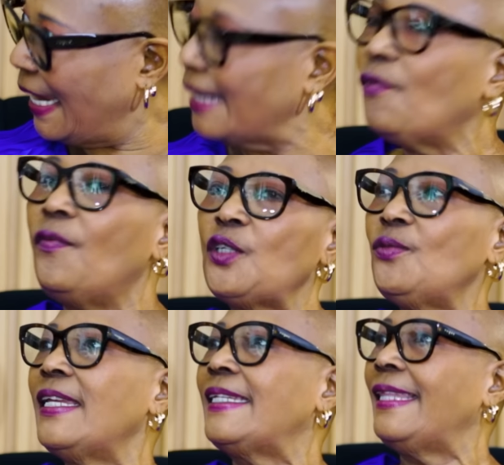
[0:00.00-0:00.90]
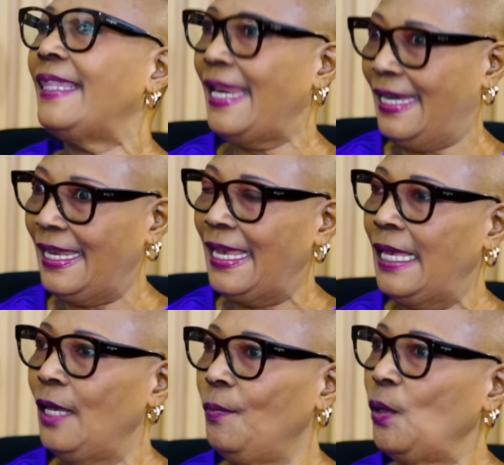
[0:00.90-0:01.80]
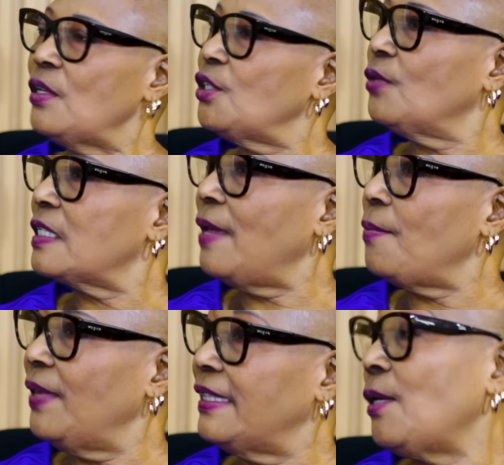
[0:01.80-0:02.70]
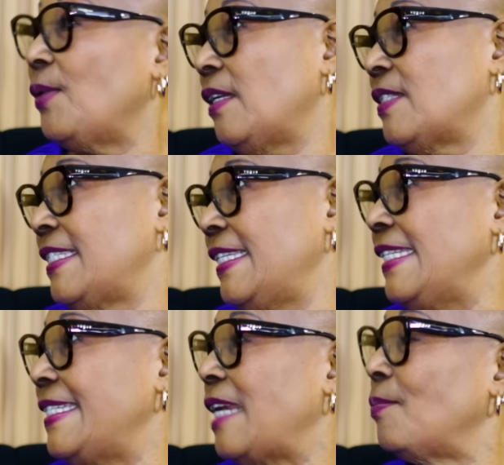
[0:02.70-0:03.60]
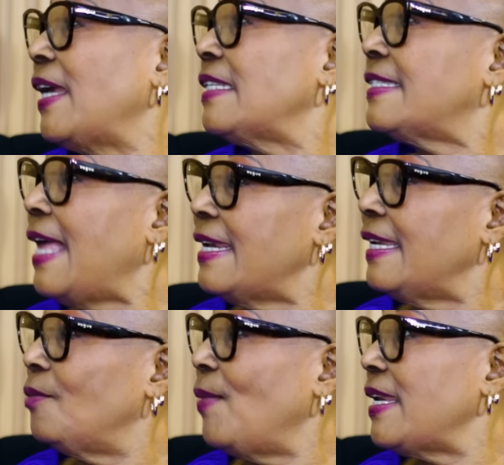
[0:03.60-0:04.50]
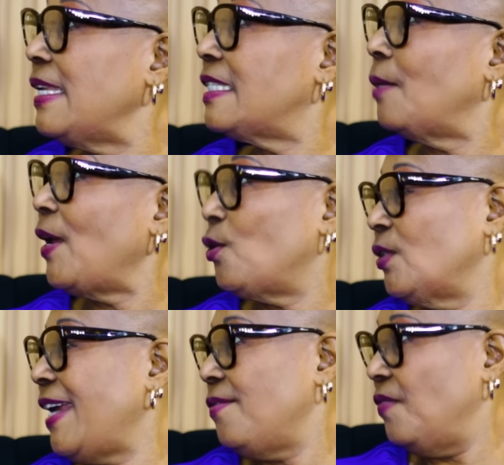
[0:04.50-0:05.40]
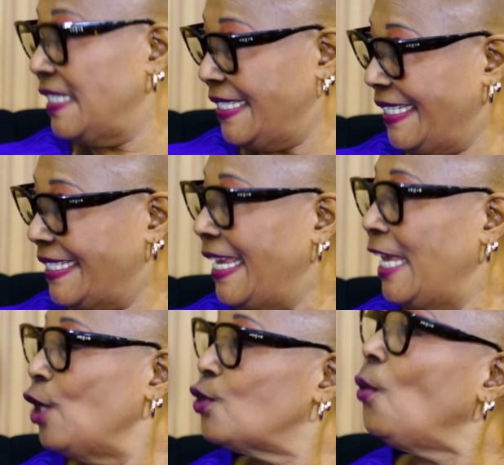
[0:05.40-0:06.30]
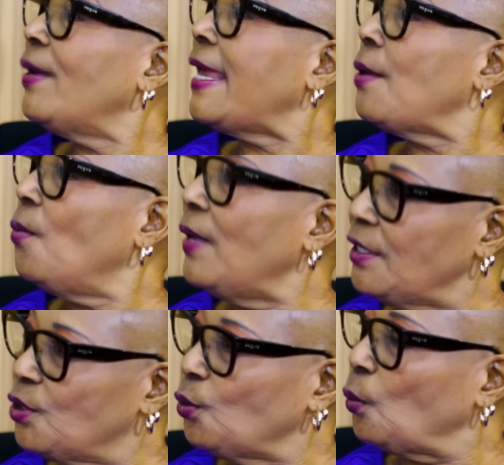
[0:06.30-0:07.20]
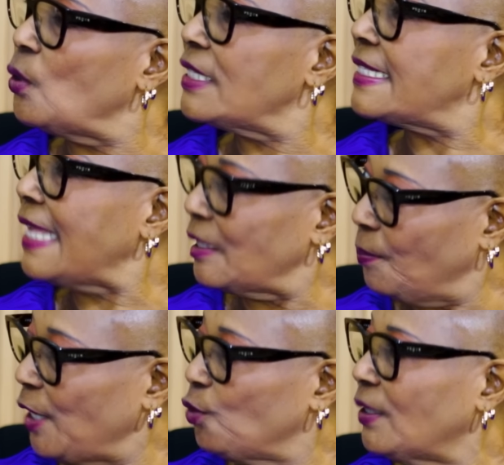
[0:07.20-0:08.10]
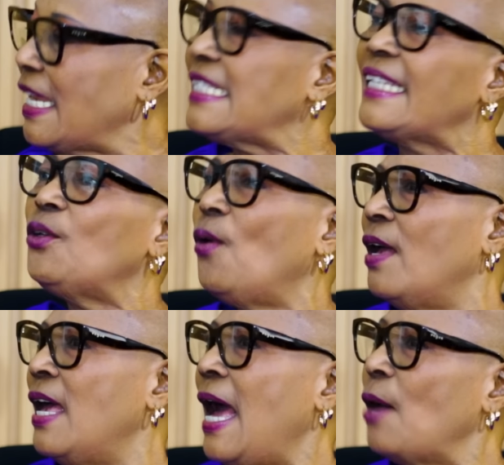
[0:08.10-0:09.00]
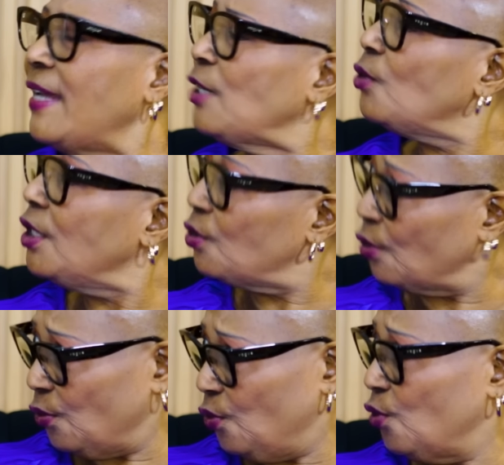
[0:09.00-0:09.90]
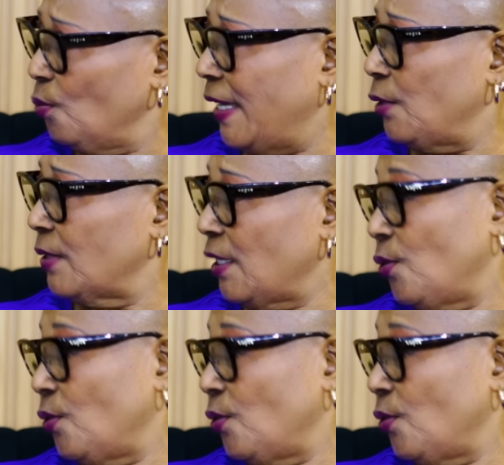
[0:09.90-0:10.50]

And fortunately then, because it was my birthday when I was in India, and my son and my niece and my daughter had visited. So when I went to consult my doctor, I said, no, I would like to introduce you to my doctor.